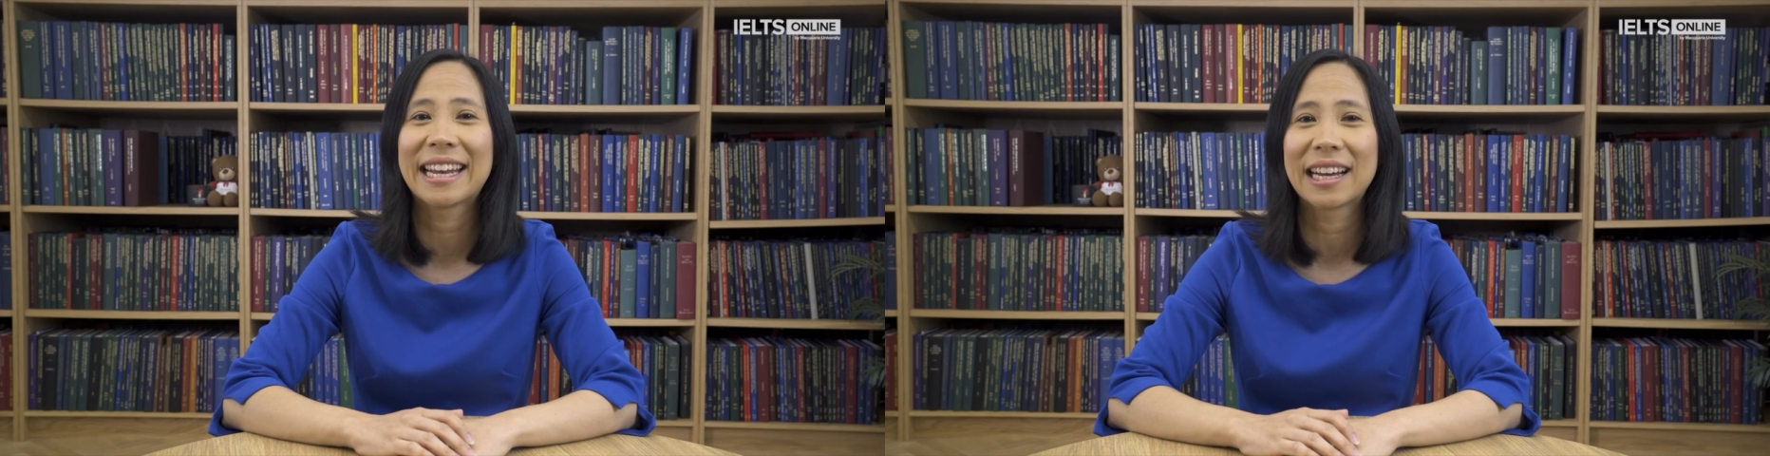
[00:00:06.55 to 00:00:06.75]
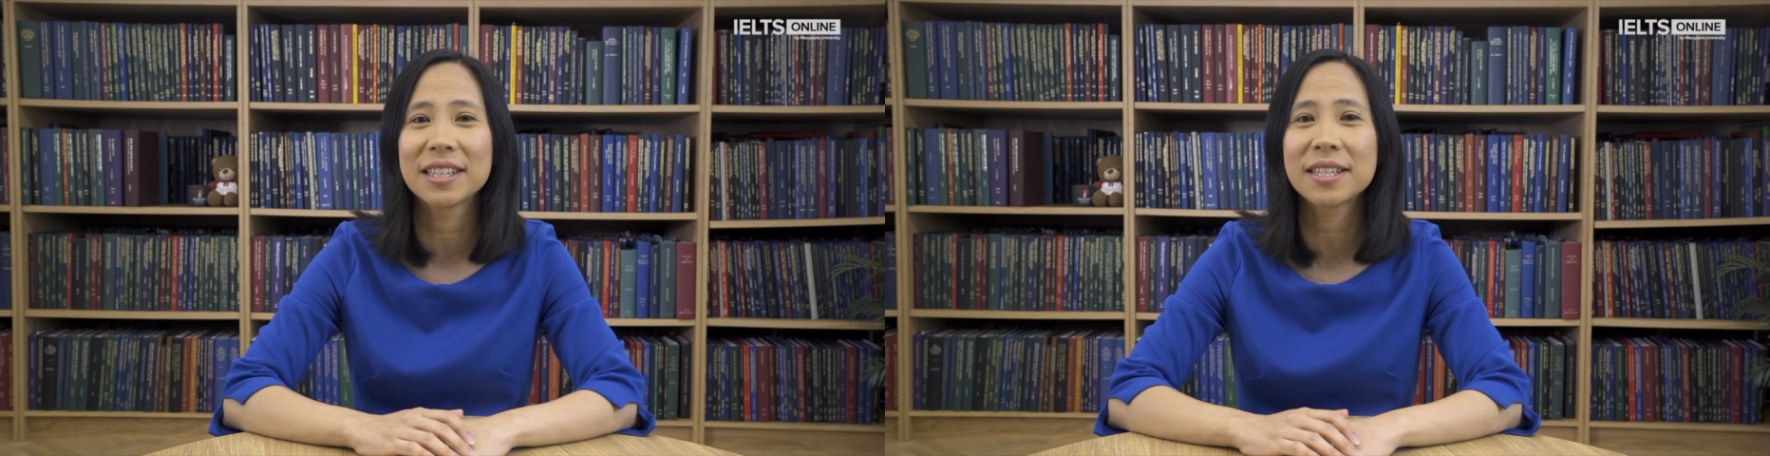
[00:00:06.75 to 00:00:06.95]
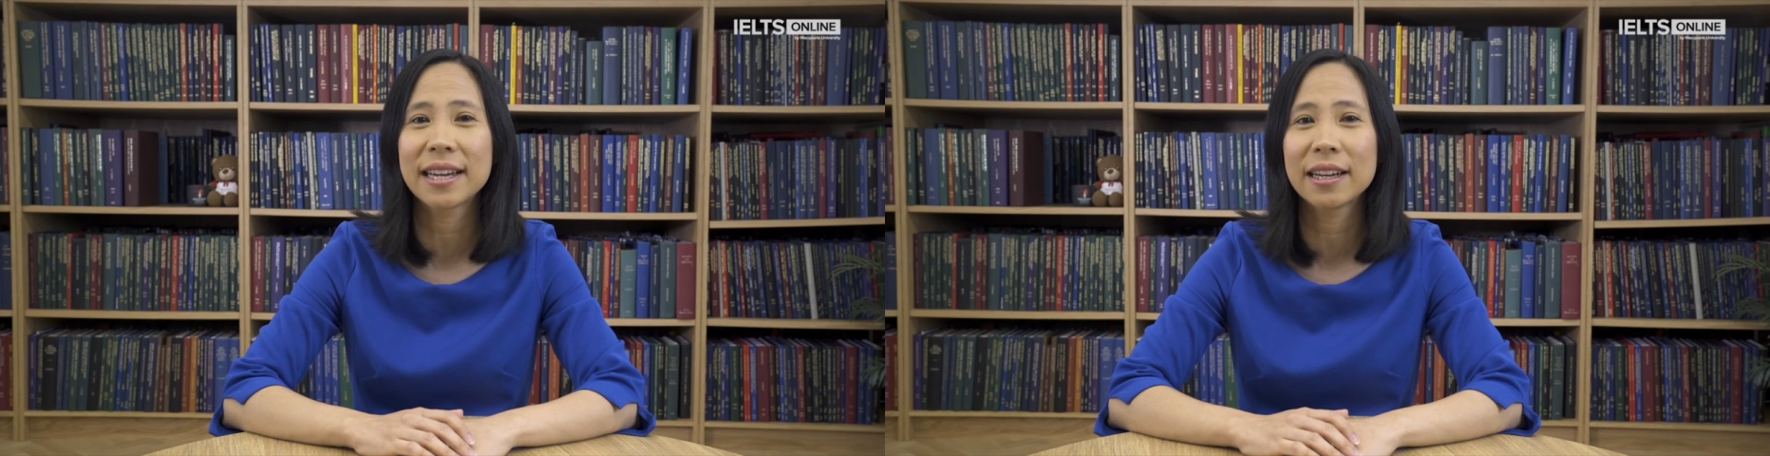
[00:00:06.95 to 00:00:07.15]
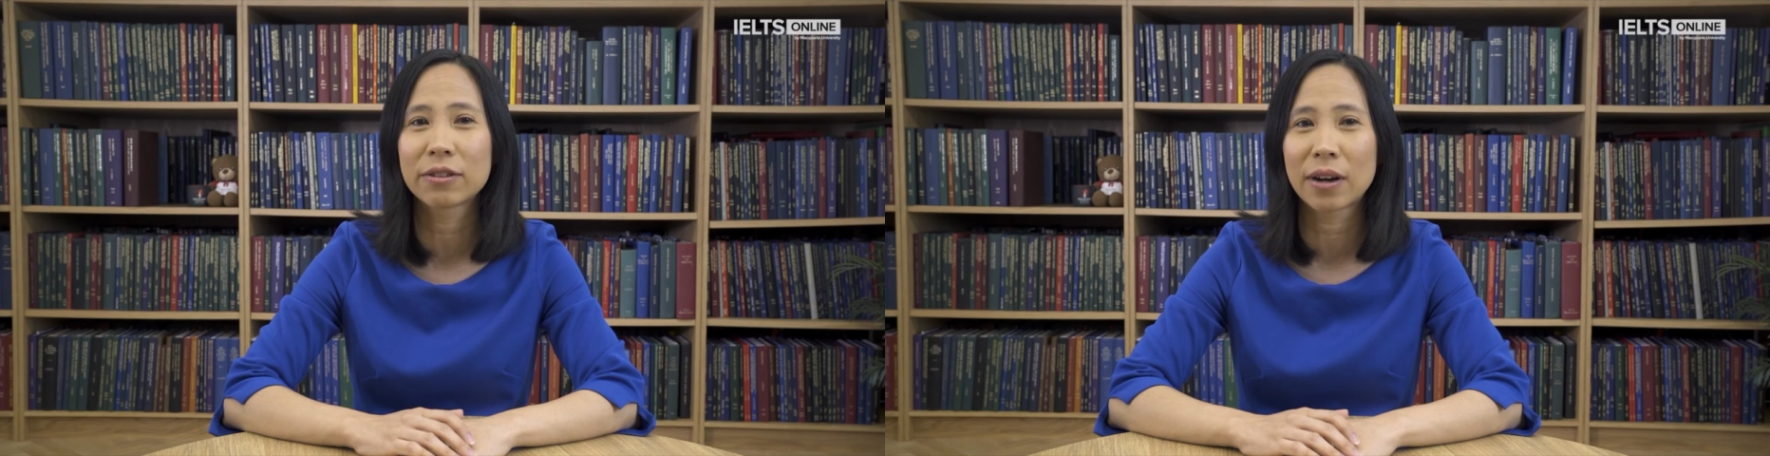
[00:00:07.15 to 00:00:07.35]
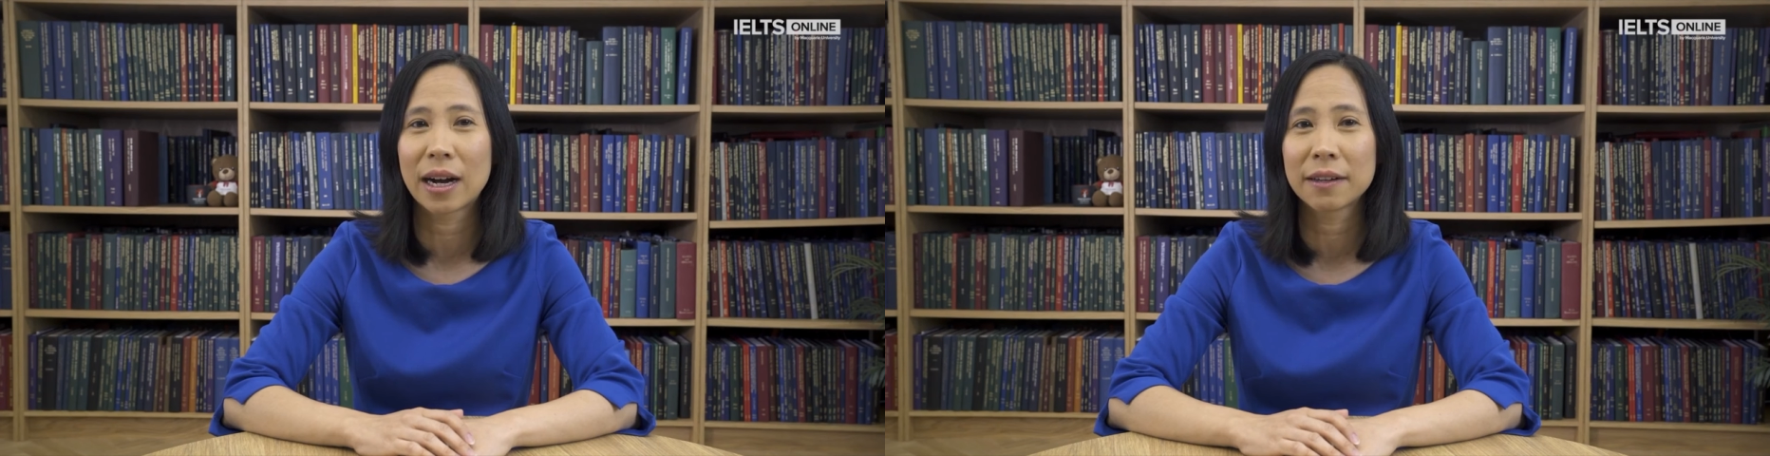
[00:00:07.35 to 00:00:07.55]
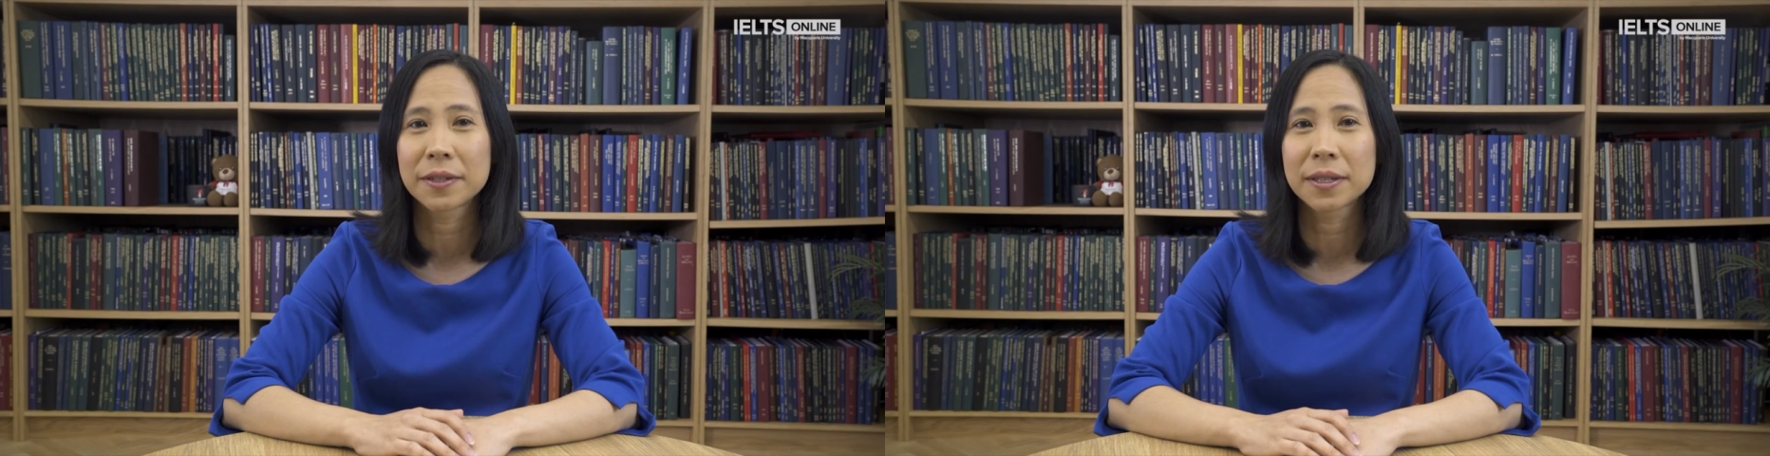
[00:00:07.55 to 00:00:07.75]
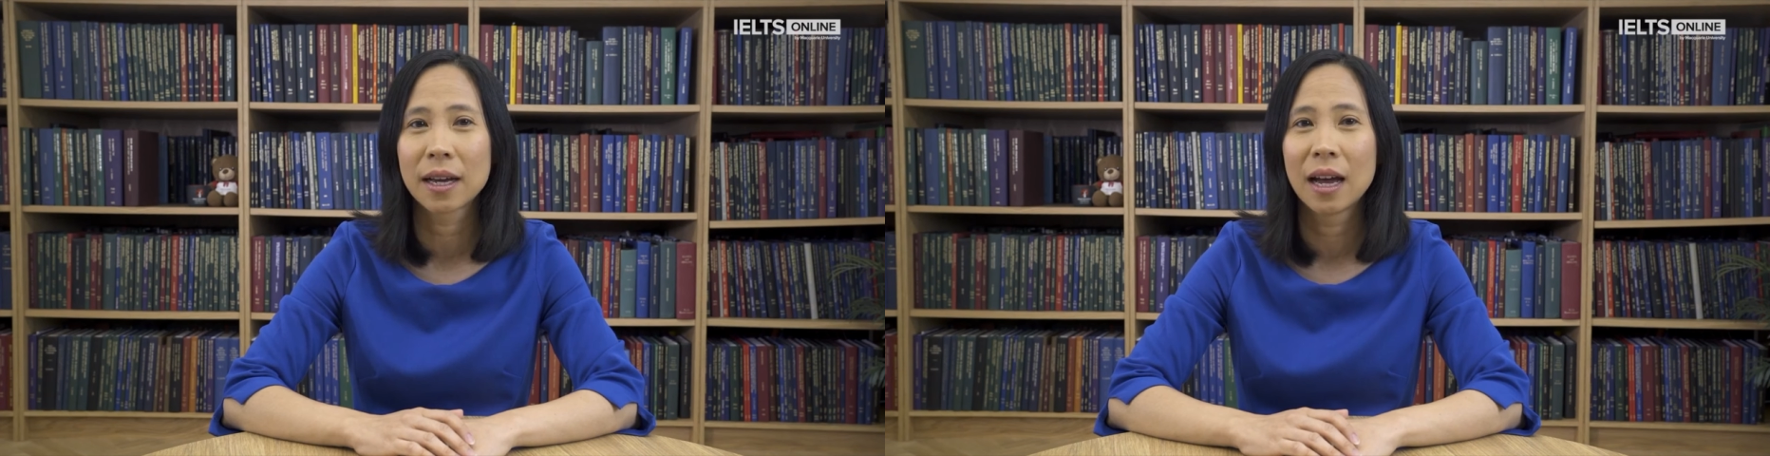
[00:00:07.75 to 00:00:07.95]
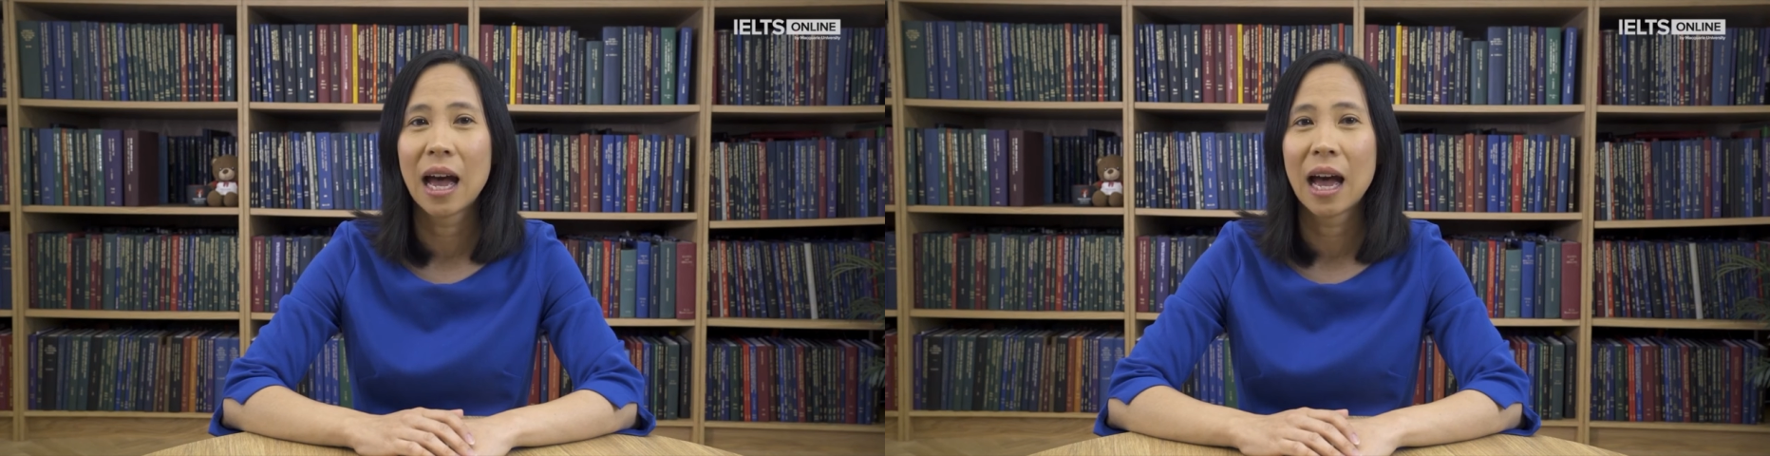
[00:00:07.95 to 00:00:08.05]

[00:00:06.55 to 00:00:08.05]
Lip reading: and understand graphs,